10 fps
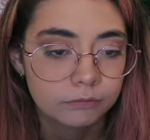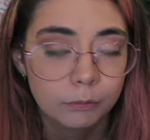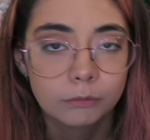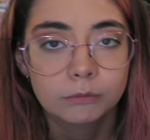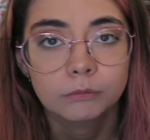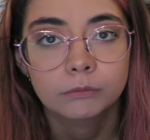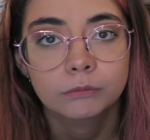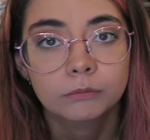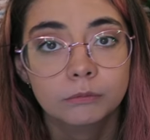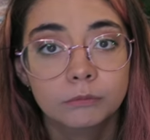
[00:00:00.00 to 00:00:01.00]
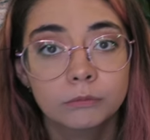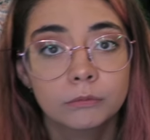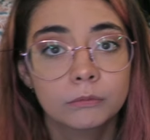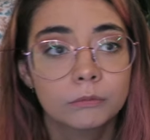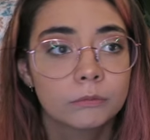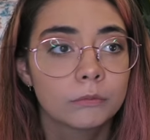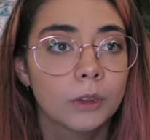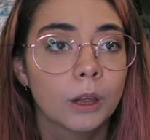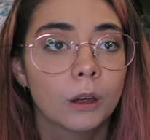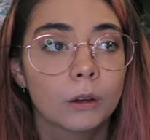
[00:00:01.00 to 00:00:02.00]

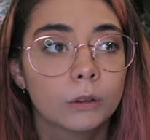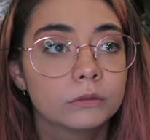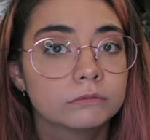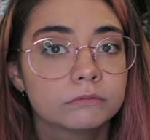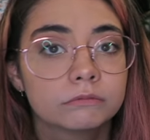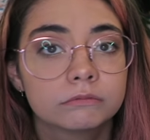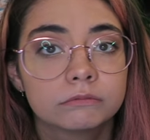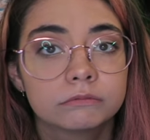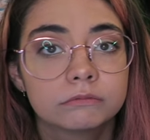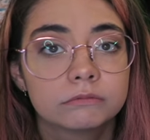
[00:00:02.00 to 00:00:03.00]
(not speaking)